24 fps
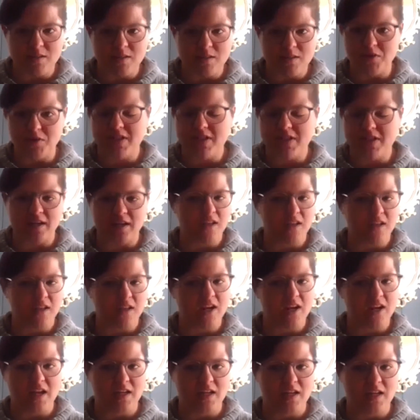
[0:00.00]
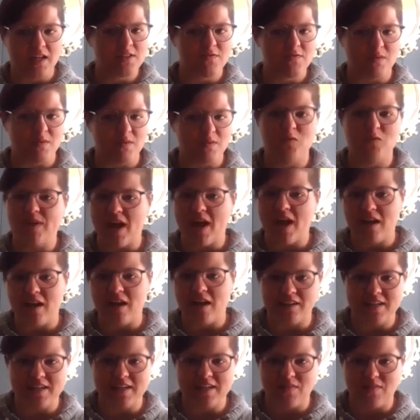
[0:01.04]
to protect their kids from the
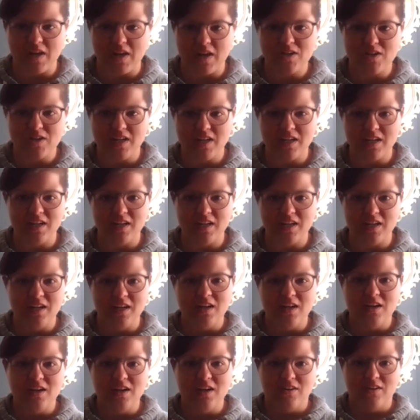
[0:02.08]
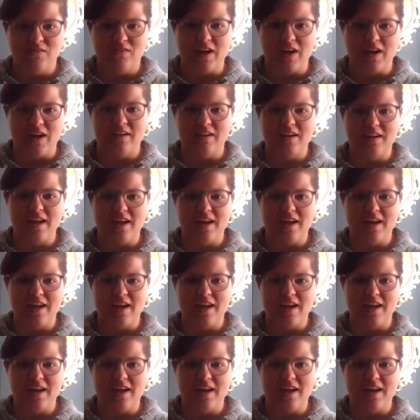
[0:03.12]
realities of HD, right?